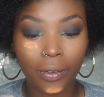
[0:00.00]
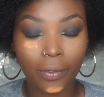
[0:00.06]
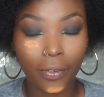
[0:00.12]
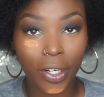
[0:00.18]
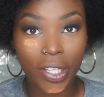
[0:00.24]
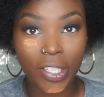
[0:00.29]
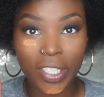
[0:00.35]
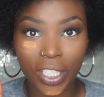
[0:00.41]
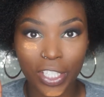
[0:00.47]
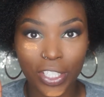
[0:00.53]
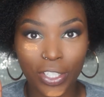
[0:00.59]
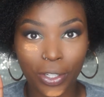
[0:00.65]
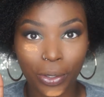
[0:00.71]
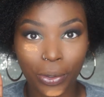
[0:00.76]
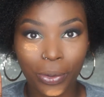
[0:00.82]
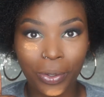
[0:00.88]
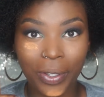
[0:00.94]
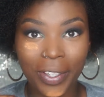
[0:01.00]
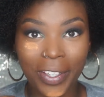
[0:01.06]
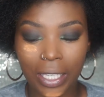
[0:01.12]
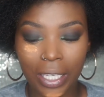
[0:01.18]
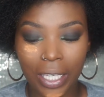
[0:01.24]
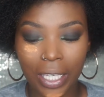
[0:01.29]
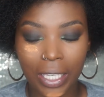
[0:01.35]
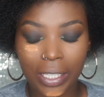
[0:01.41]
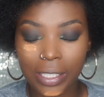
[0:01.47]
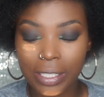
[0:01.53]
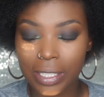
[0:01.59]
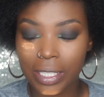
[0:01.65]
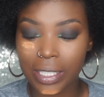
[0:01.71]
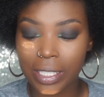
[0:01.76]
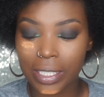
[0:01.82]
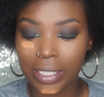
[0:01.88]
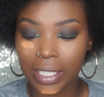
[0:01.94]
first issue,
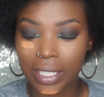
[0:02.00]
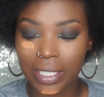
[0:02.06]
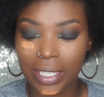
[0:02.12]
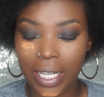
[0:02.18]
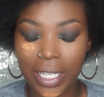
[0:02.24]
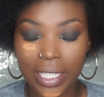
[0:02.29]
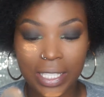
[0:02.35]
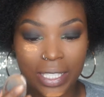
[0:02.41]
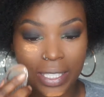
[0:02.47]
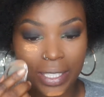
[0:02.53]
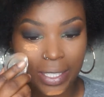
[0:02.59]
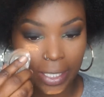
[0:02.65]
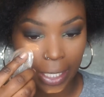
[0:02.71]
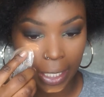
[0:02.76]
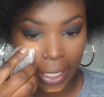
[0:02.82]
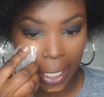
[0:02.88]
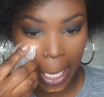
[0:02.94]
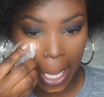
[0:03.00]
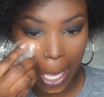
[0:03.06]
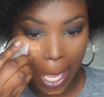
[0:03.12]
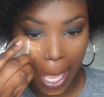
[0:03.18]
since it does not stick,